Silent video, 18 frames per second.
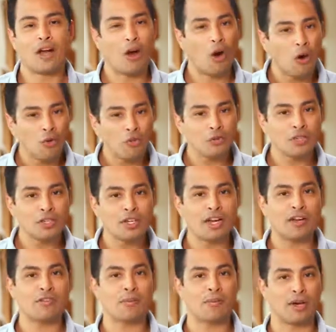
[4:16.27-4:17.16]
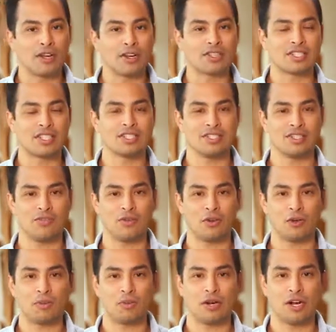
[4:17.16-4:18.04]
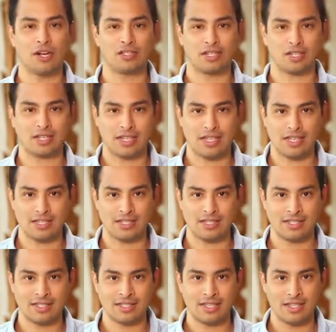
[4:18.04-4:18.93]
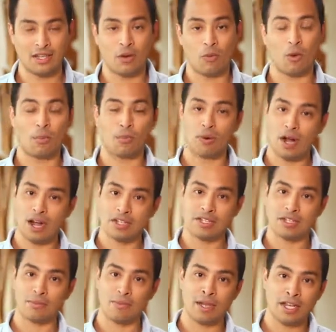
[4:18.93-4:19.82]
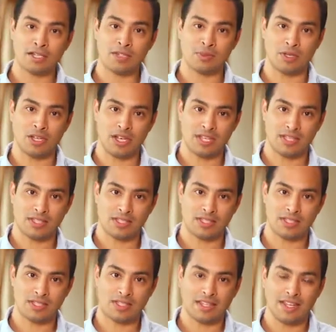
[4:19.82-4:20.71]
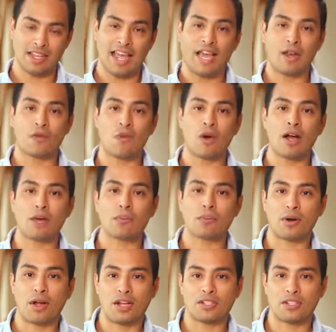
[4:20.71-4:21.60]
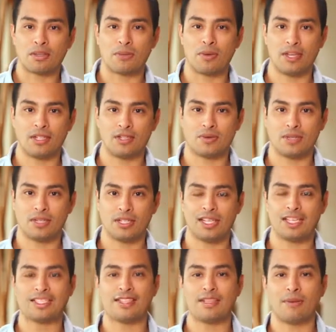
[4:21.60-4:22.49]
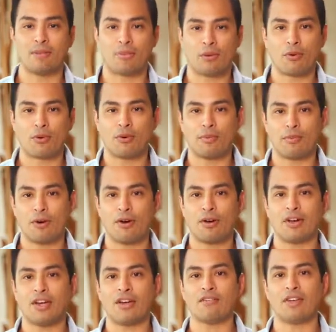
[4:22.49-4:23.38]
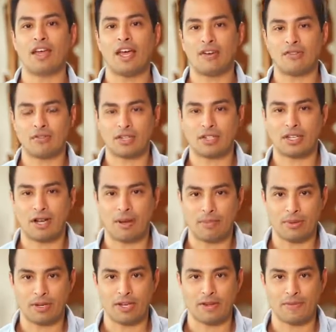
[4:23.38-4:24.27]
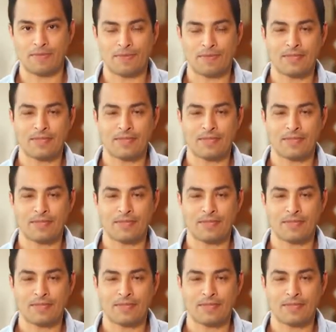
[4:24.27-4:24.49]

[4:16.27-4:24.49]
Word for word: Hopefully you have a better sense of what a project is, what project management is and why project management is an important part of every company,